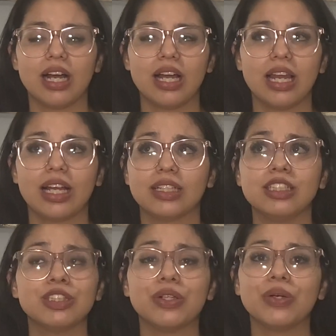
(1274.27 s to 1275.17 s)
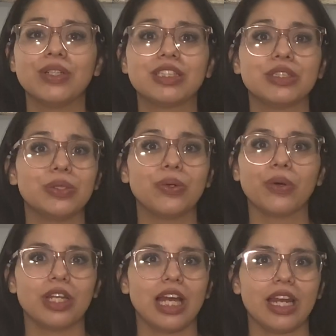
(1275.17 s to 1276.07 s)
like this girl is still
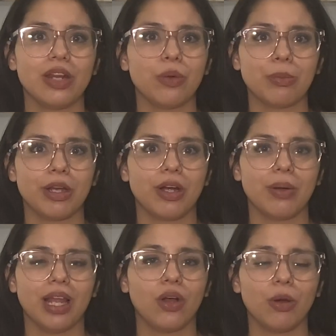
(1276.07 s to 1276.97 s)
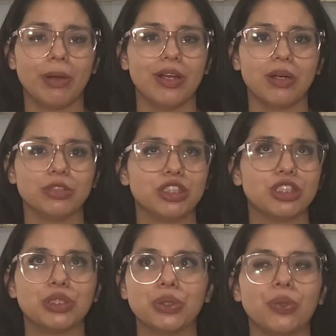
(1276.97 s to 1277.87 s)
going at it with my arm, like on my arm. She's
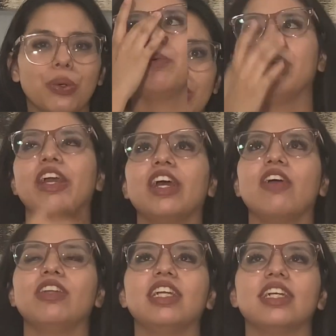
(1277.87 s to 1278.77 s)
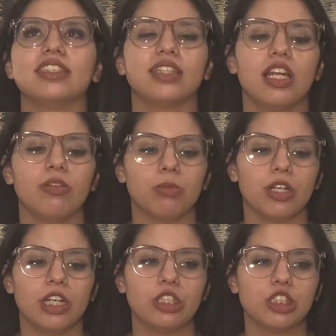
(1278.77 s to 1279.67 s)
still going. Here everything is kind of
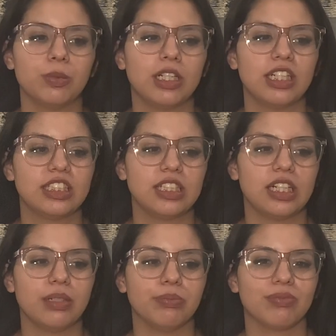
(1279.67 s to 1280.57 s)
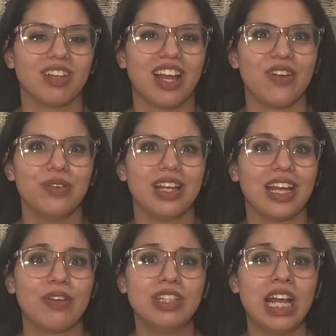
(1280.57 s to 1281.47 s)
blurry just because I don't like
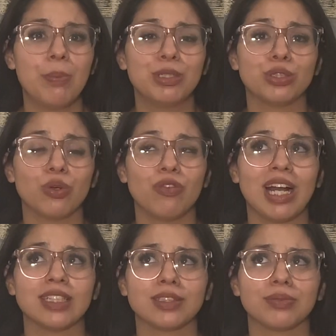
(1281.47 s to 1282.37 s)
everything happened so fast.